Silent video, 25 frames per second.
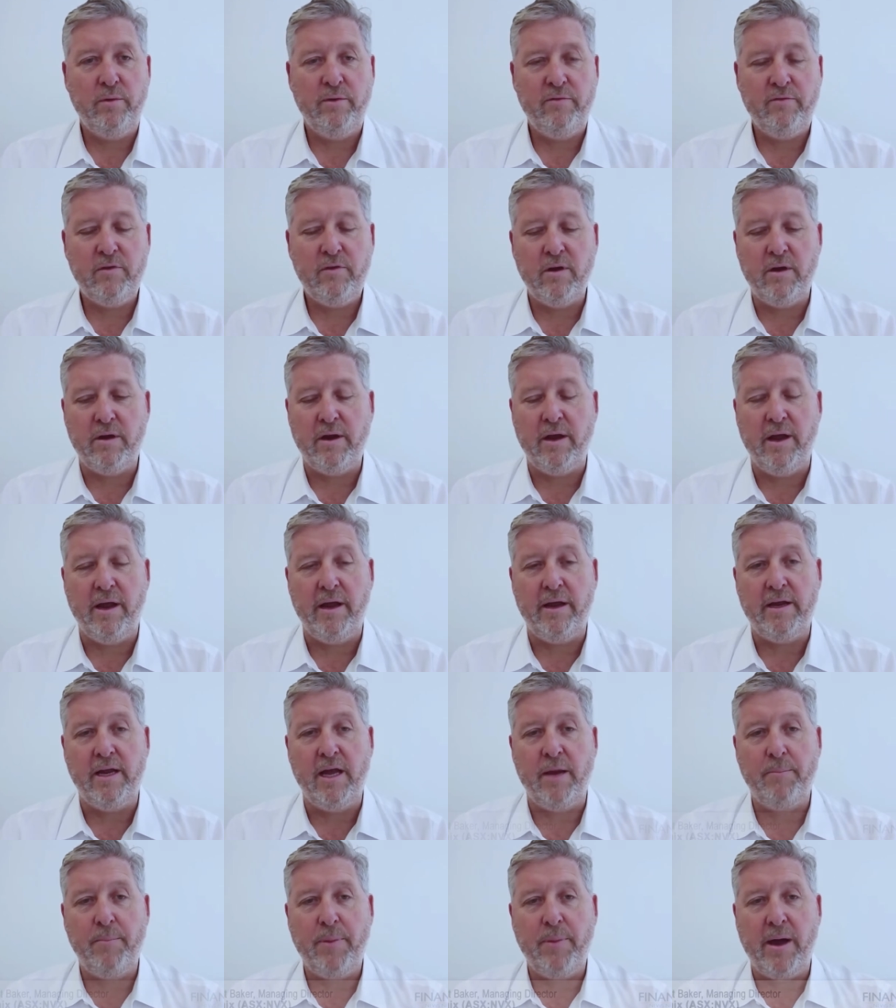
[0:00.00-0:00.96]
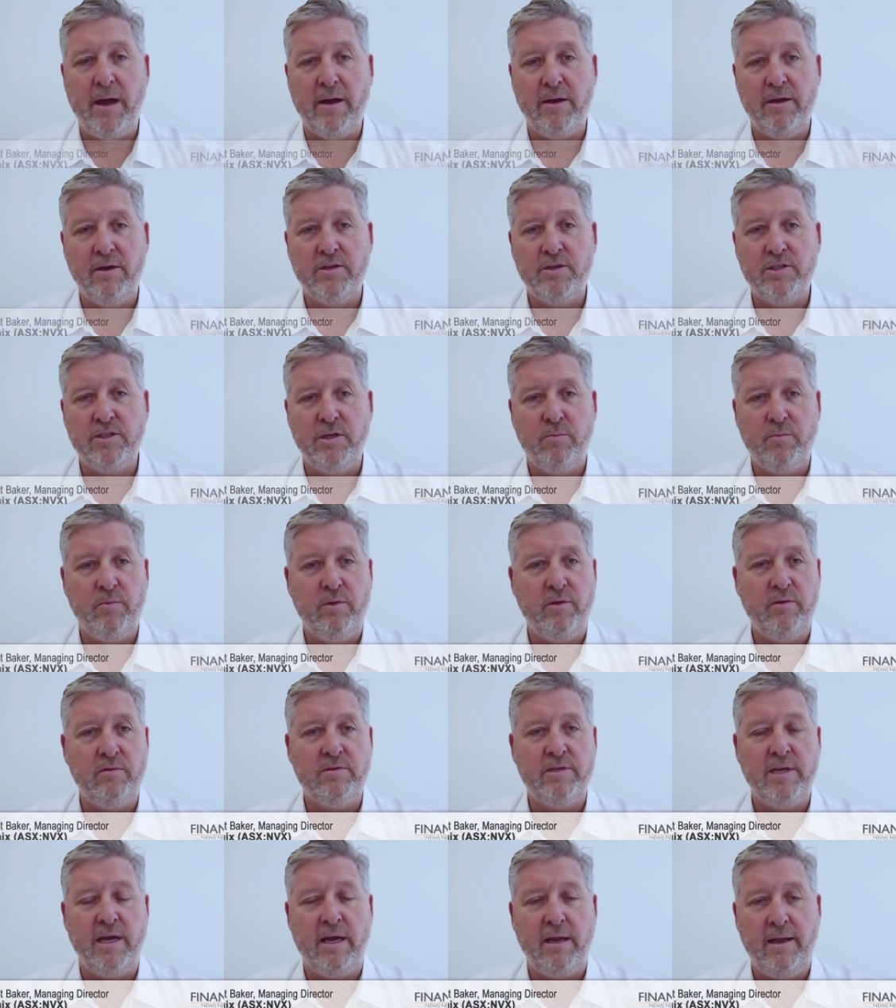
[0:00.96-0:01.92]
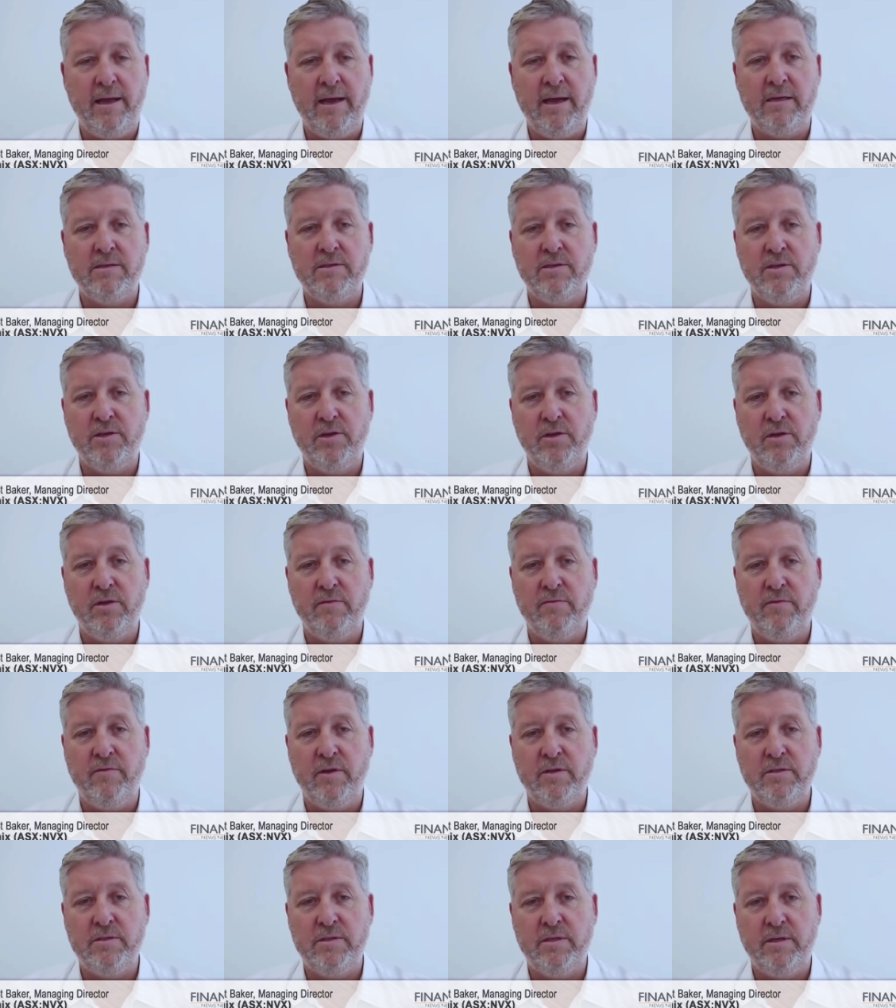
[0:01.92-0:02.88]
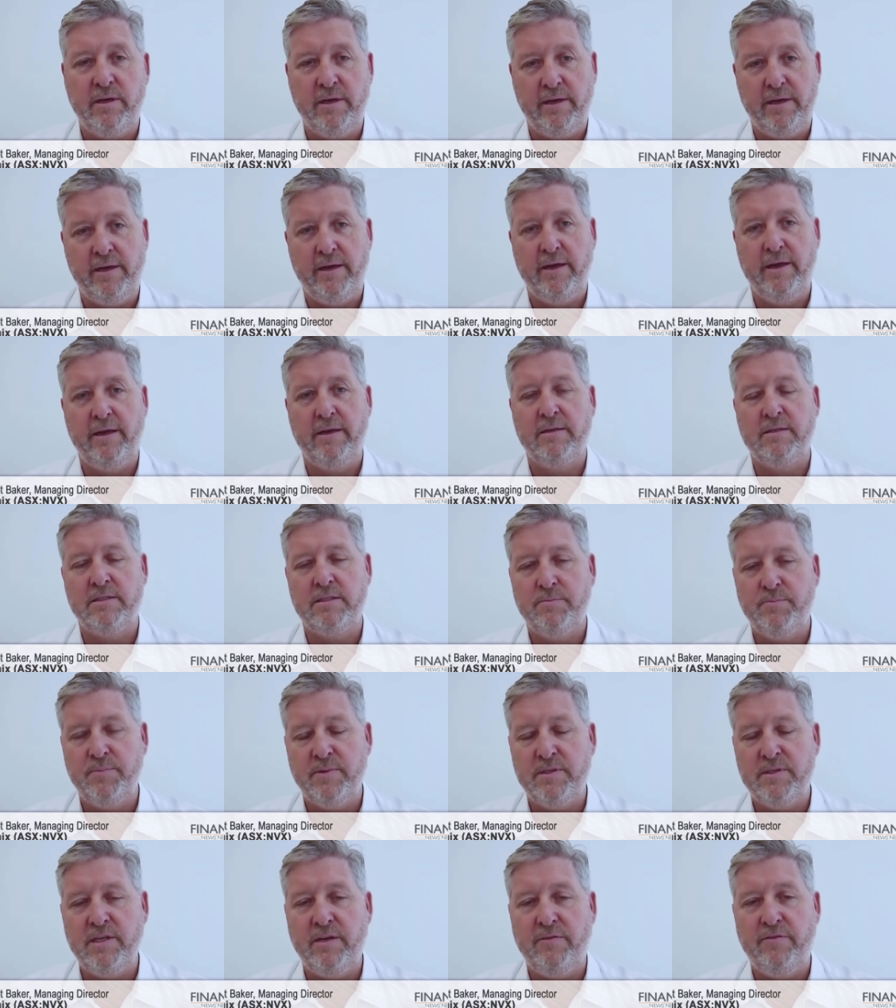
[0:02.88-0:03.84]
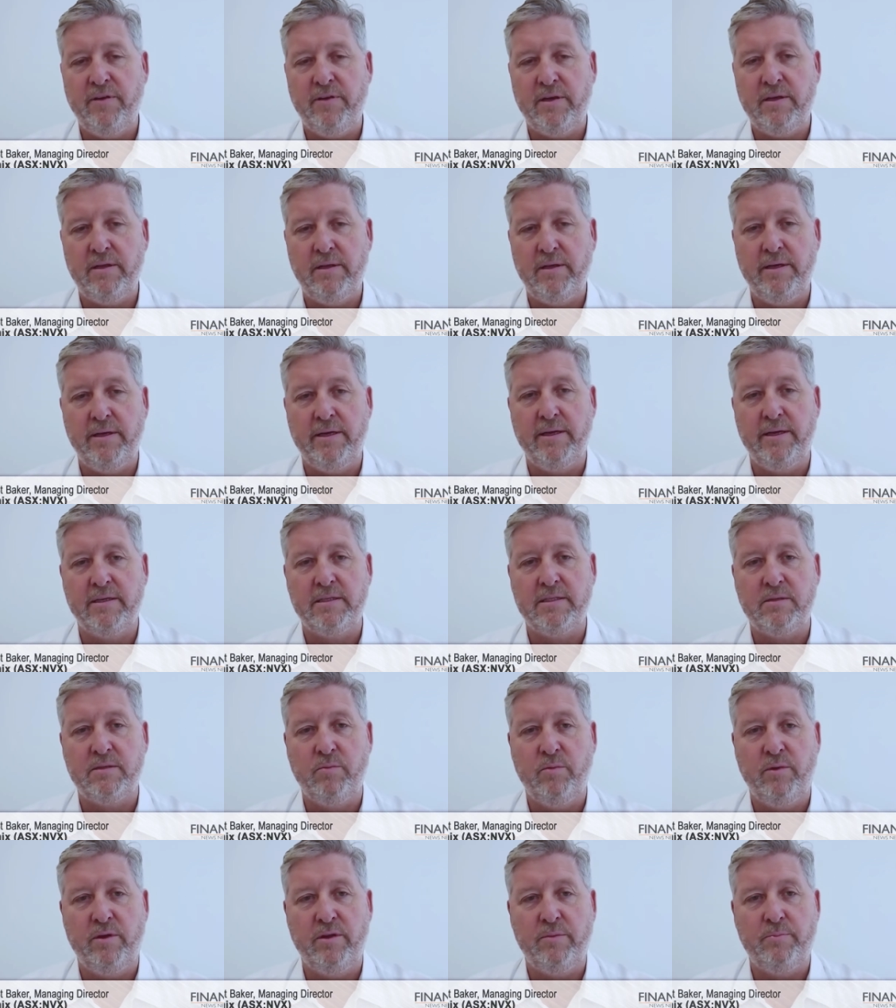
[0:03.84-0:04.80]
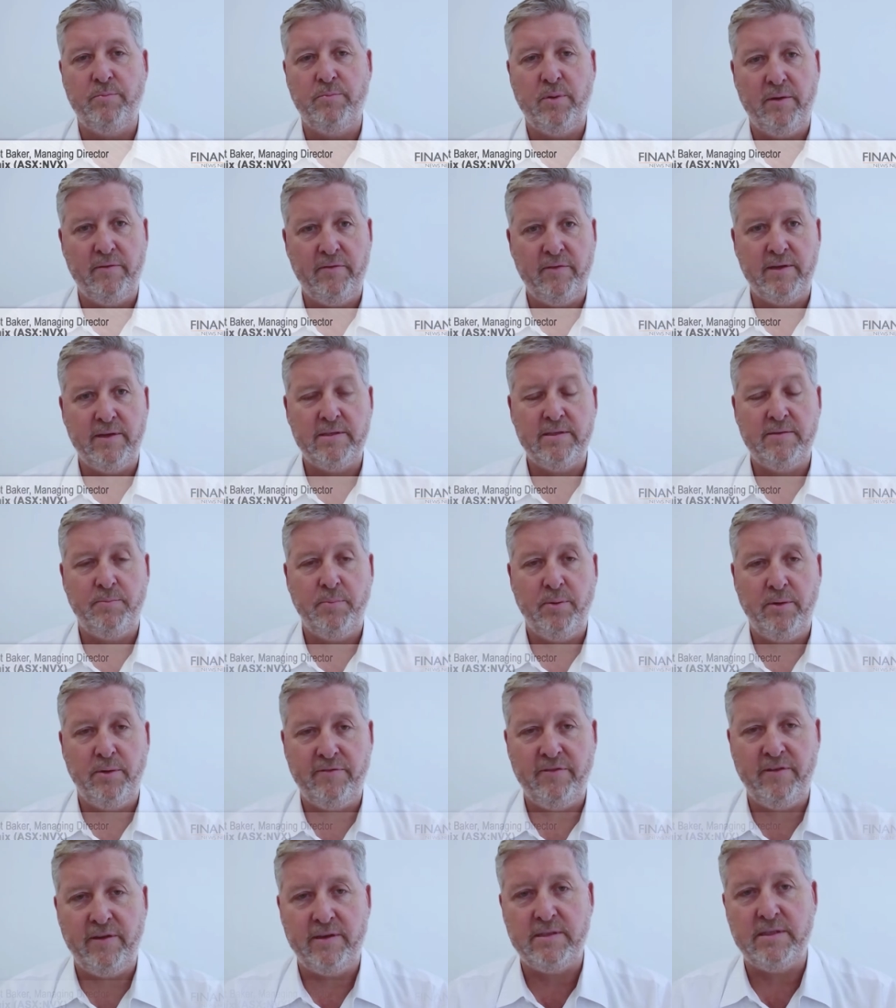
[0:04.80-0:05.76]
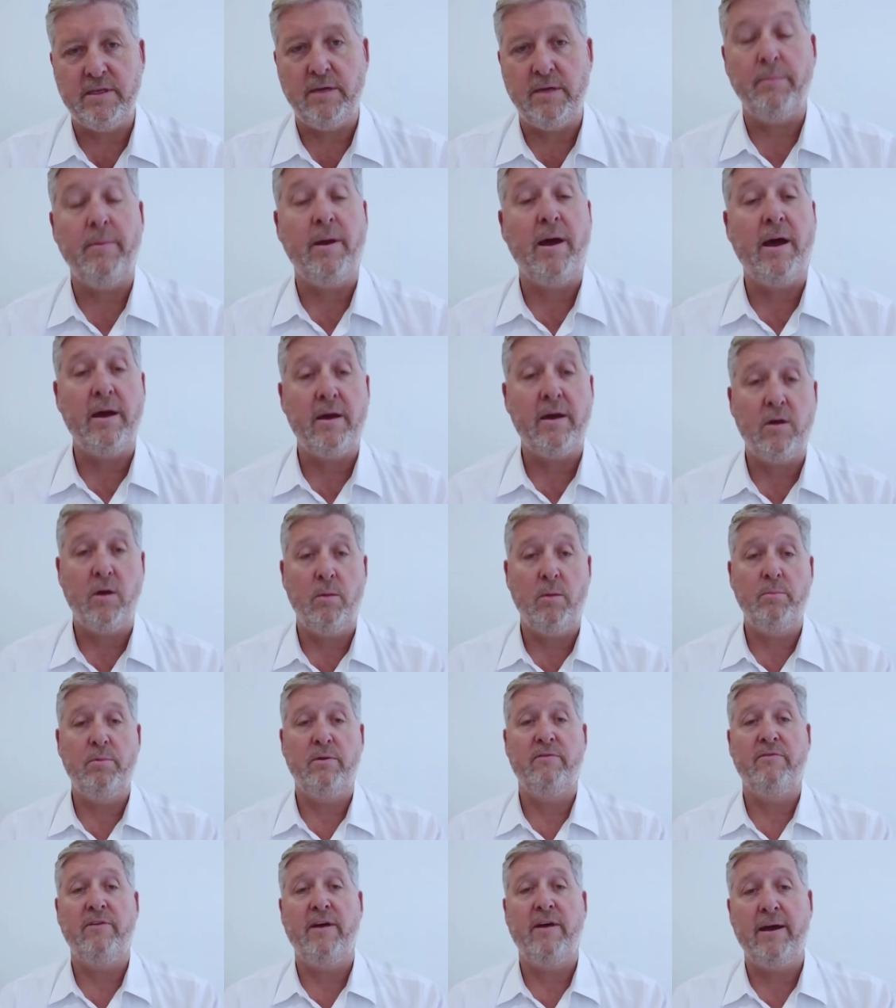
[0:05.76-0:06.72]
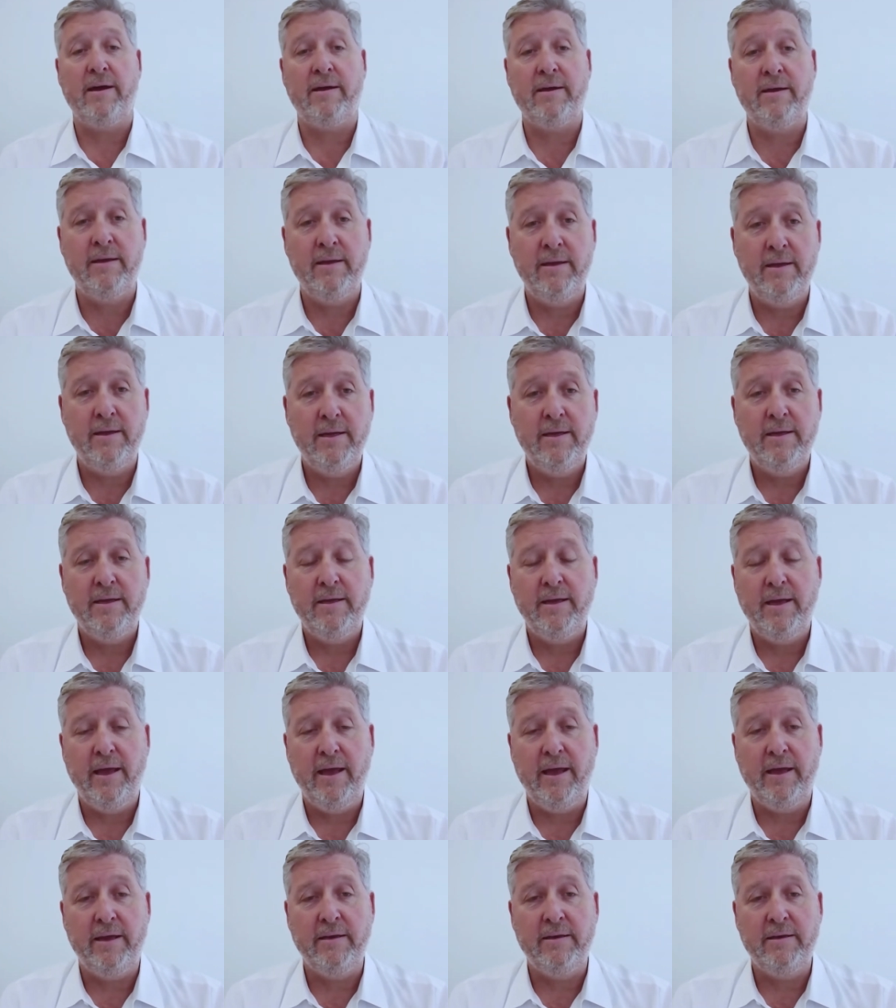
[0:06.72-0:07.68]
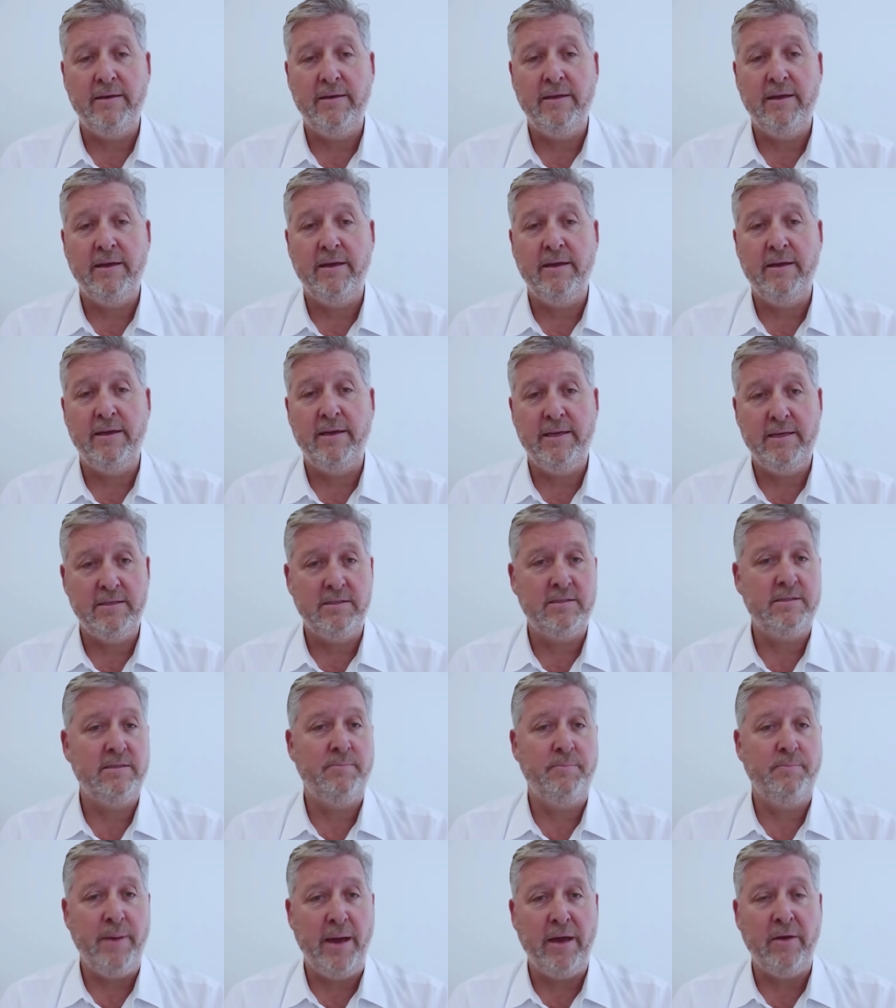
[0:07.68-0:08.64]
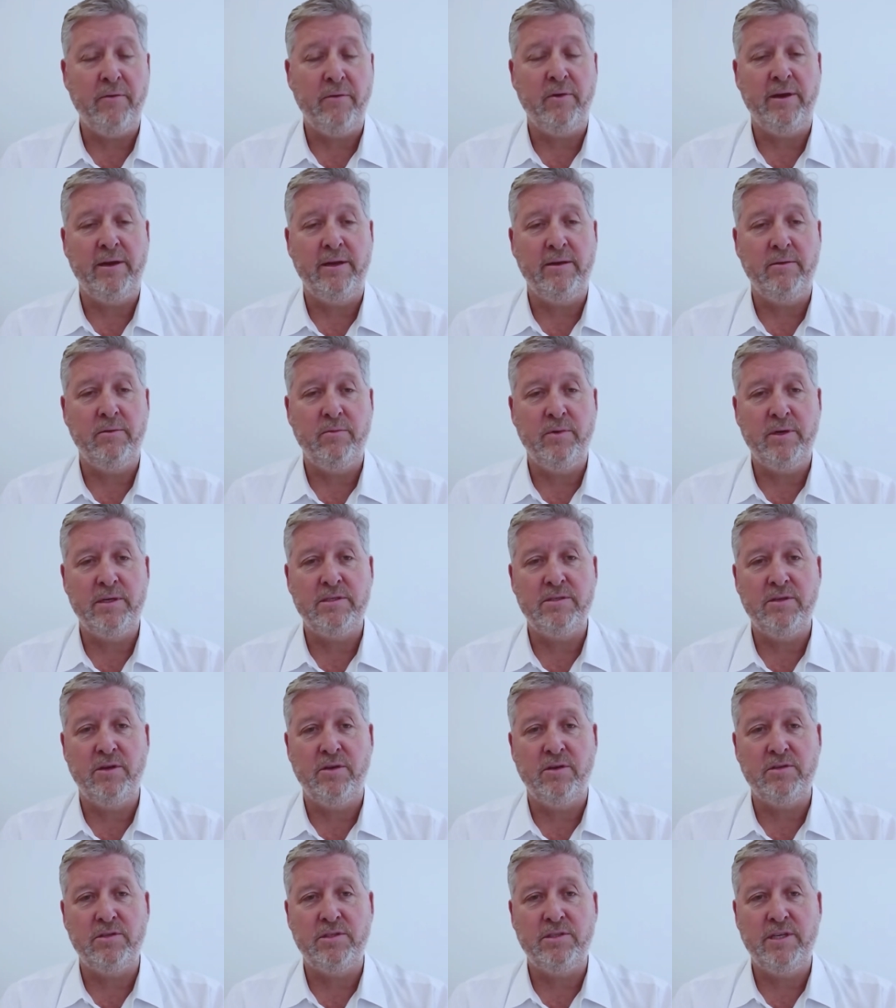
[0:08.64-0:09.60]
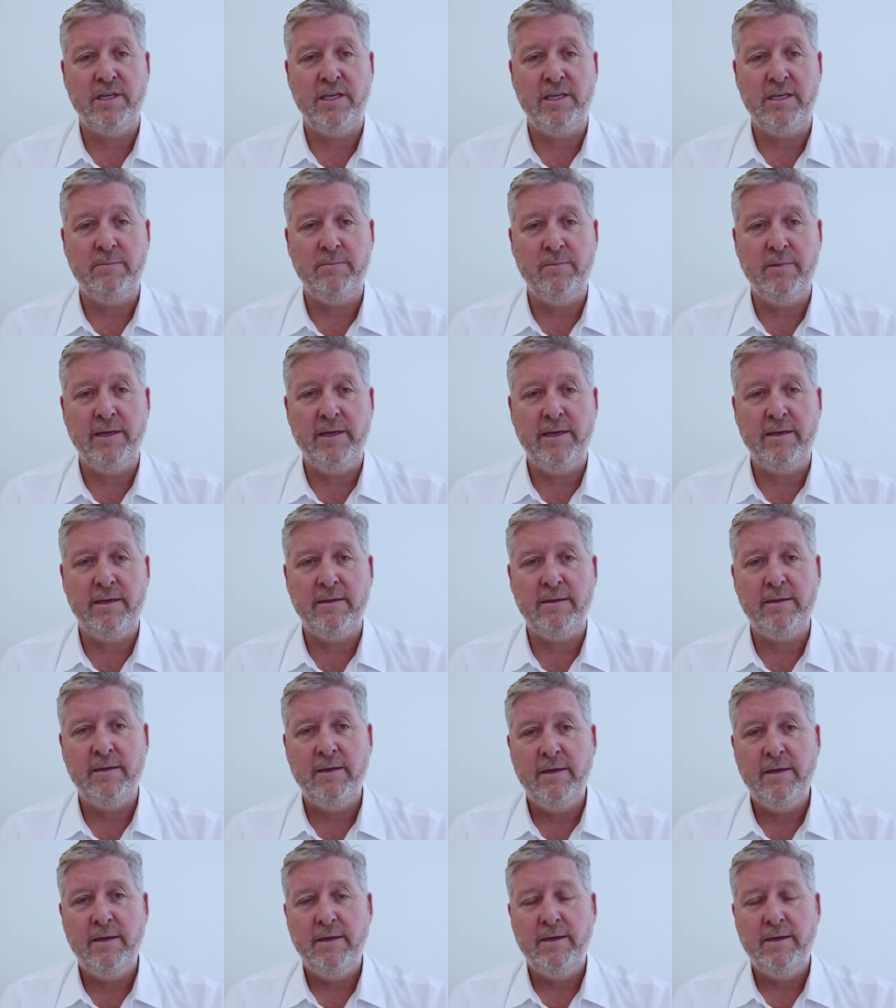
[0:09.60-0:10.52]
We've got a, a partnership with Dalhousie University, and specifically, it's with Professor, Professor Mark Obrovac and uh, his battery research team there.